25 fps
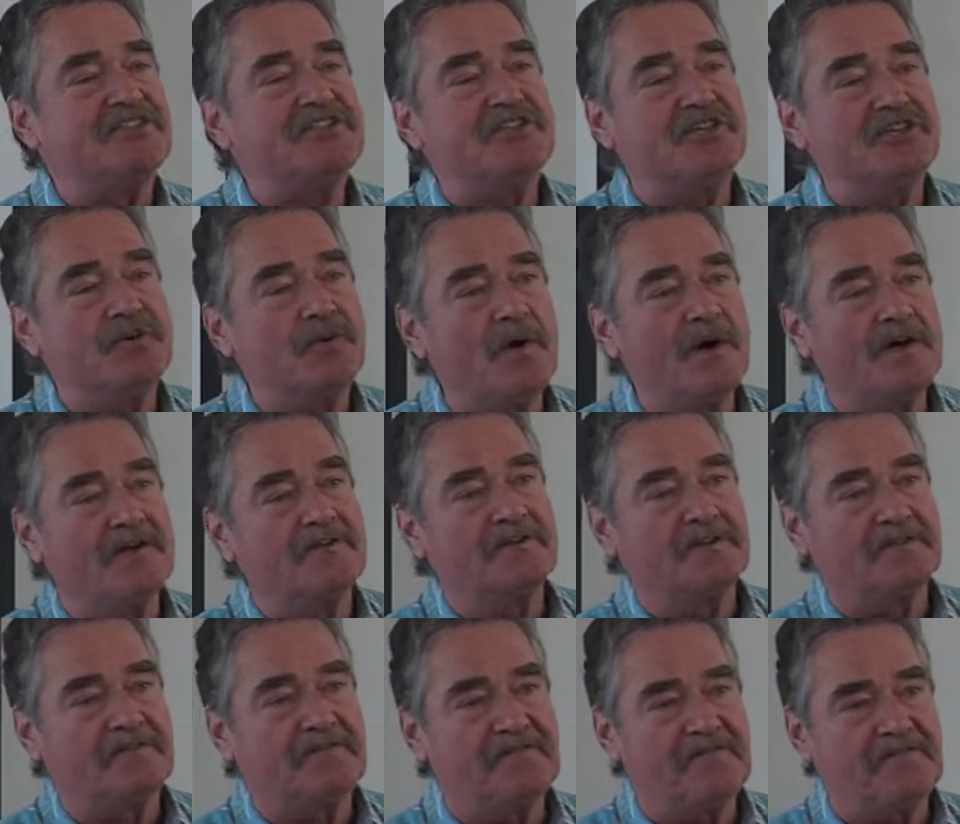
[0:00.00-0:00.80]
is
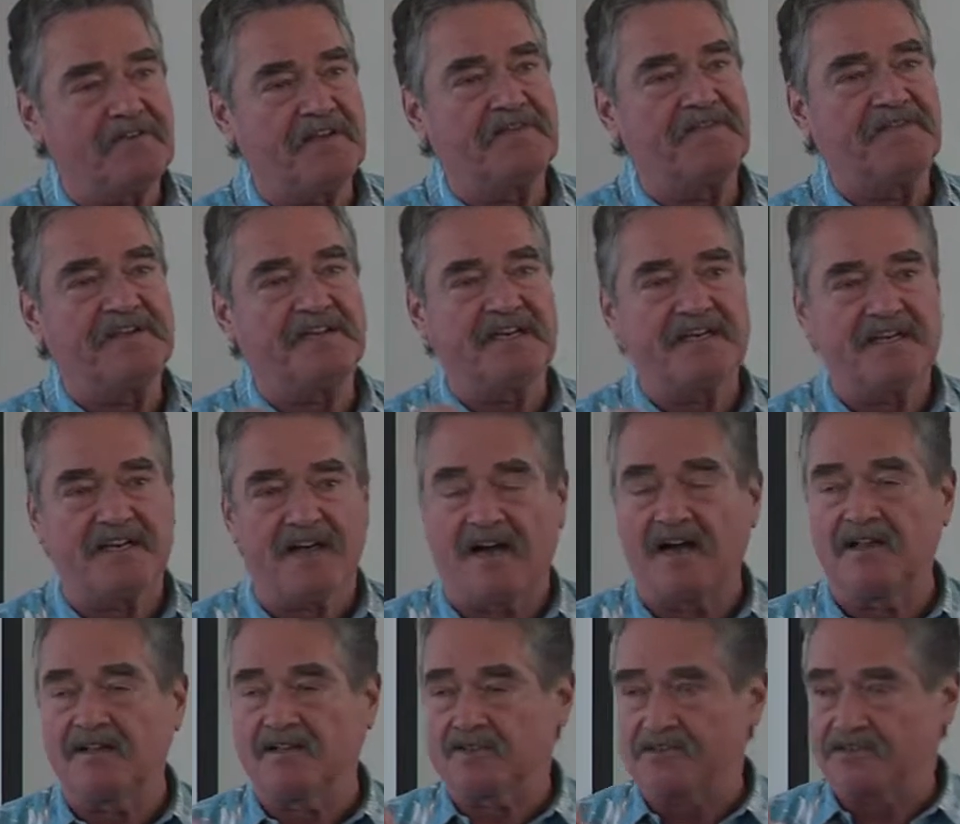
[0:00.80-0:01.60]

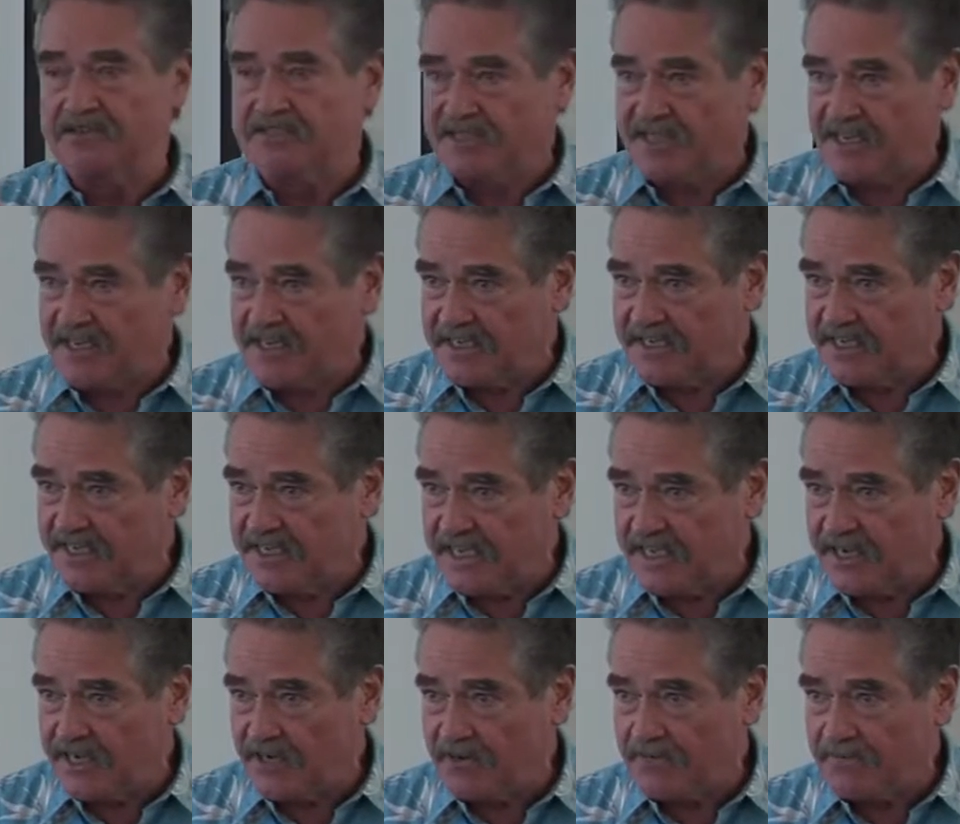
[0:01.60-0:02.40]
$250 a
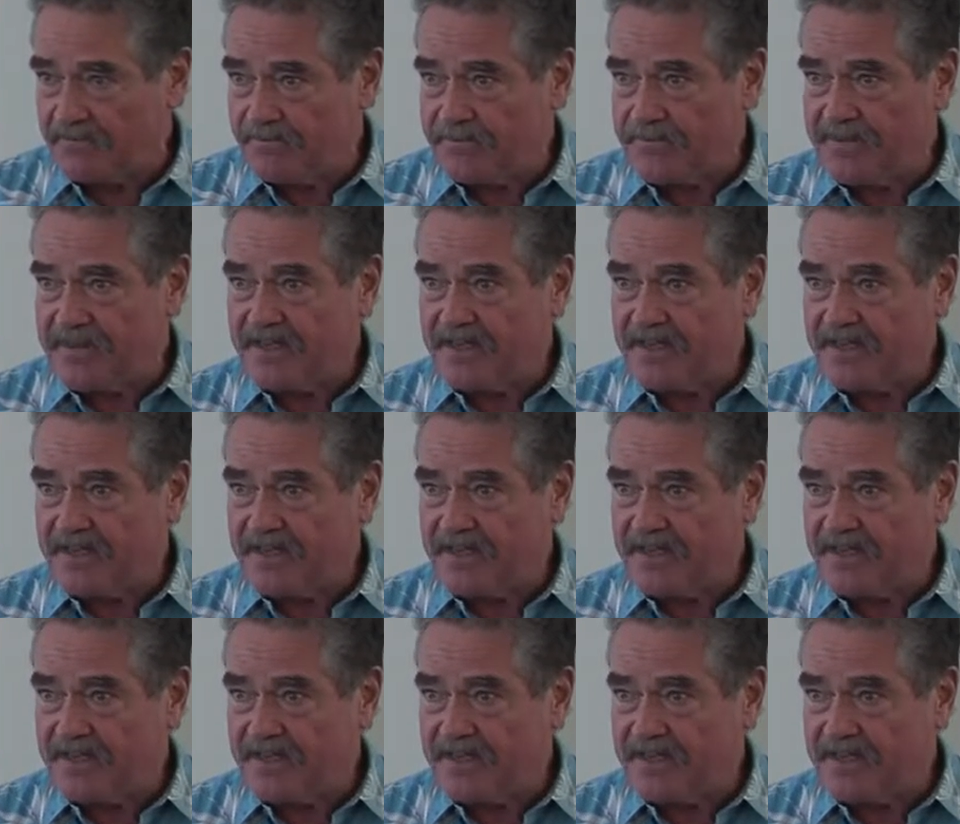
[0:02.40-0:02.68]
year.